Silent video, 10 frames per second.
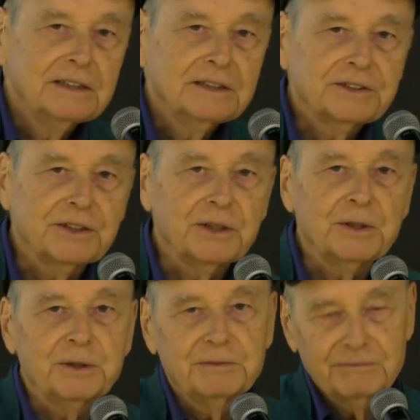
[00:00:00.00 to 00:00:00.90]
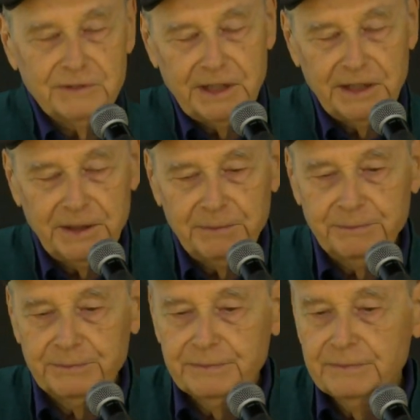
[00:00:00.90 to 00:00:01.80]
So
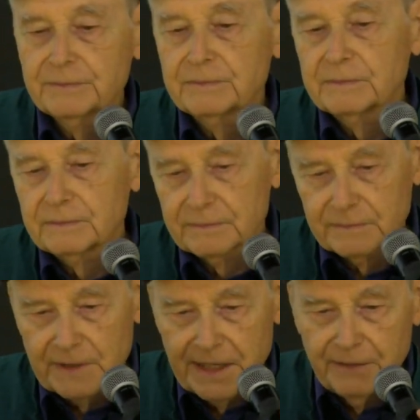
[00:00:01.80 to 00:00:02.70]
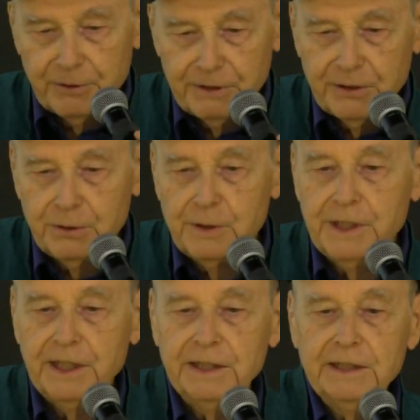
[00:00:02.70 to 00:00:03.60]
I have a
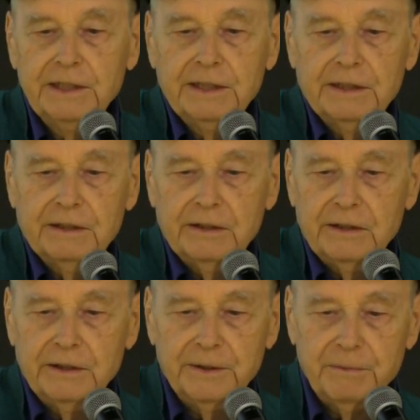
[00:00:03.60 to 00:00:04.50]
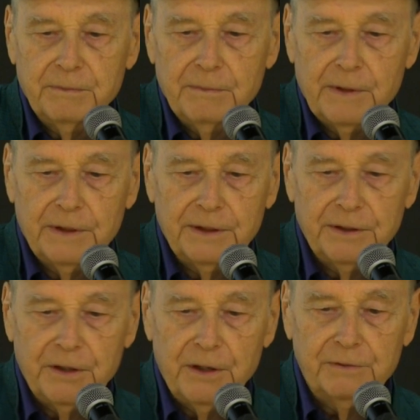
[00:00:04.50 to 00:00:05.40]
recording
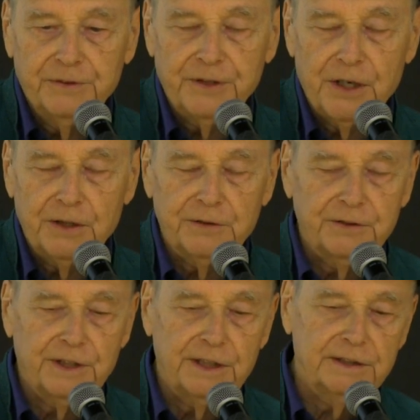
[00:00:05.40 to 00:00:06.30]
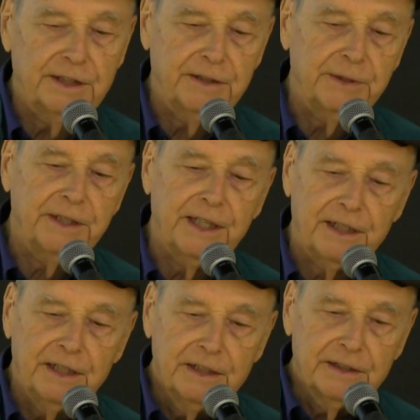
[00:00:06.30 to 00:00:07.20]
of songs. And anyway,
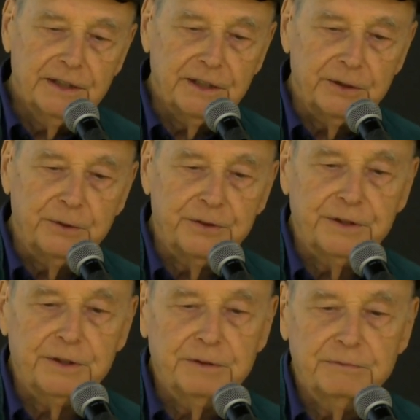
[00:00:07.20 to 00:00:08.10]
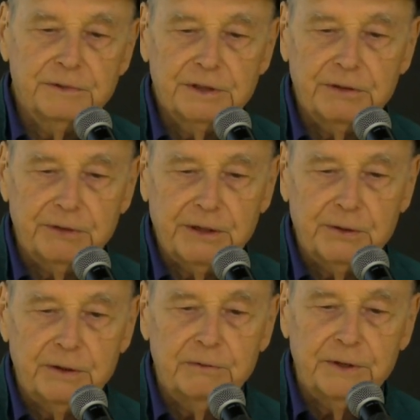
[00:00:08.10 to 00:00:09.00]
they used
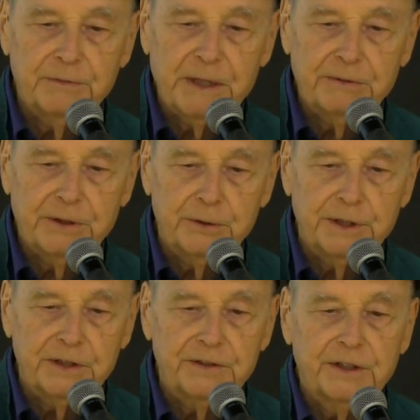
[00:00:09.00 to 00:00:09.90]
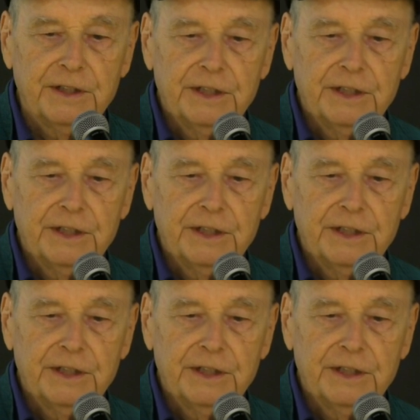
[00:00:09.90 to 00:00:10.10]
one of my recordings